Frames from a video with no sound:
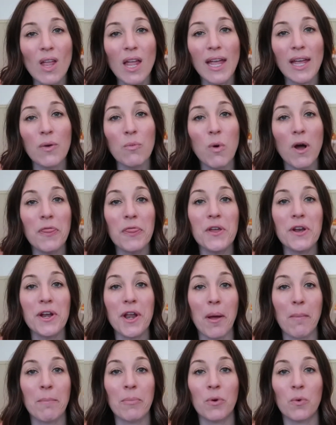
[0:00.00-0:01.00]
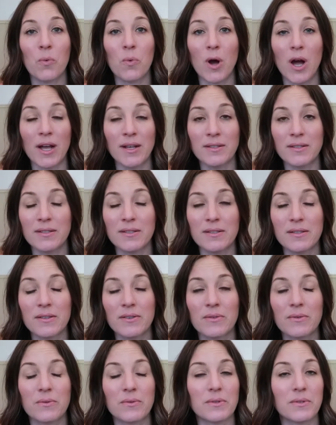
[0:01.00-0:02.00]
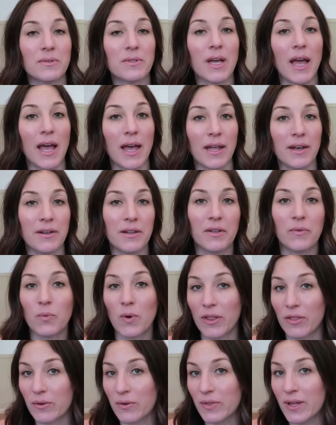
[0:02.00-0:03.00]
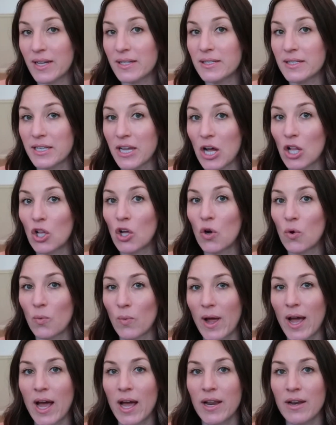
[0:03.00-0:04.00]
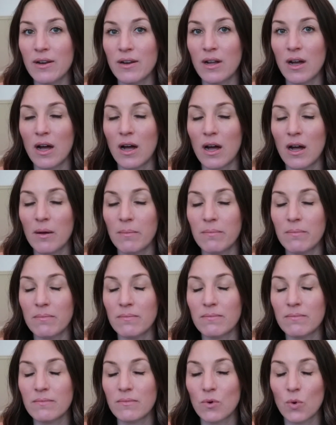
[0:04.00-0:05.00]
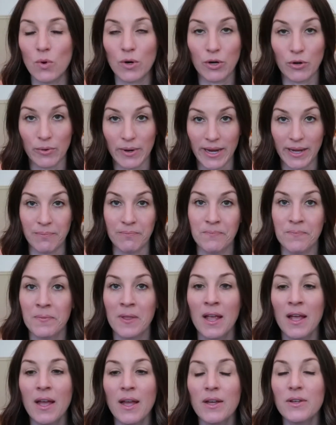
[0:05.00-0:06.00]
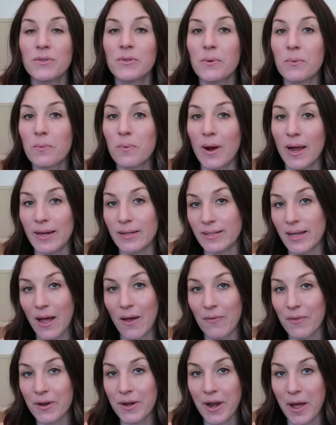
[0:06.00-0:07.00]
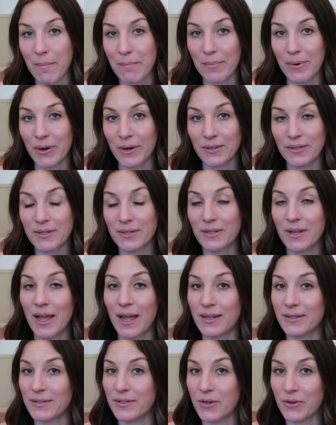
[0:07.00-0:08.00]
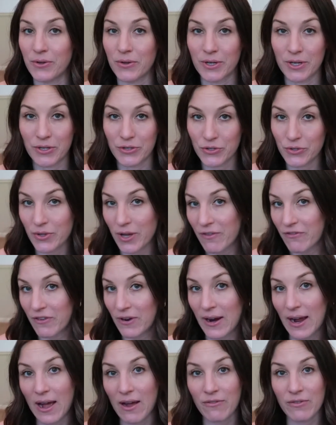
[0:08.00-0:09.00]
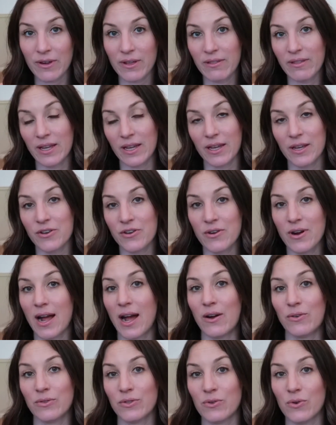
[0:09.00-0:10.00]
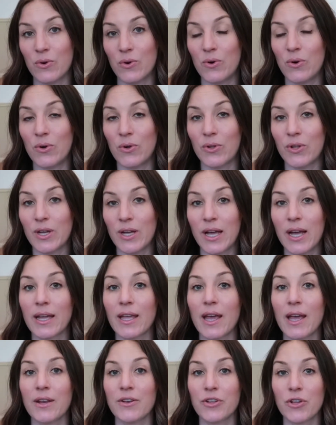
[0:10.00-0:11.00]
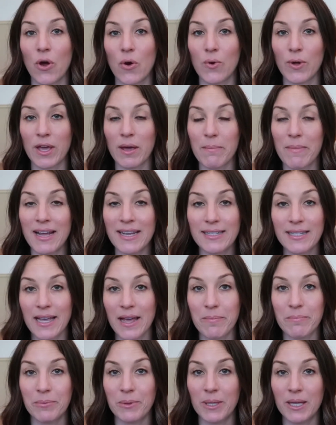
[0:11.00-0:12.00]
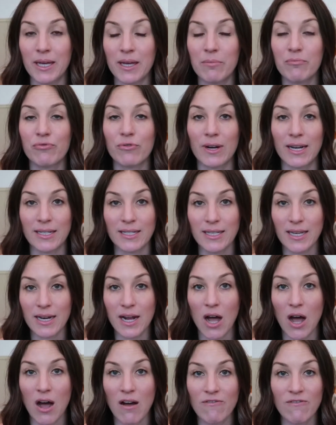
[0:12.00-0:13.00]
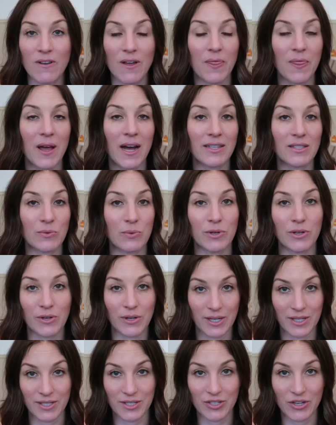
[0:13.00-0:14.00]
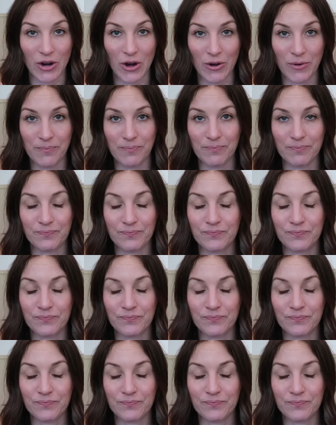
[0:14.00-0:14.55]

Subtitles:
and what the number was, and whether that's yellow, red, or green. So write down the numbers. And so you're gonna do that for everything in your household. Again, go get my template, print it off, and that's where you're gonna start.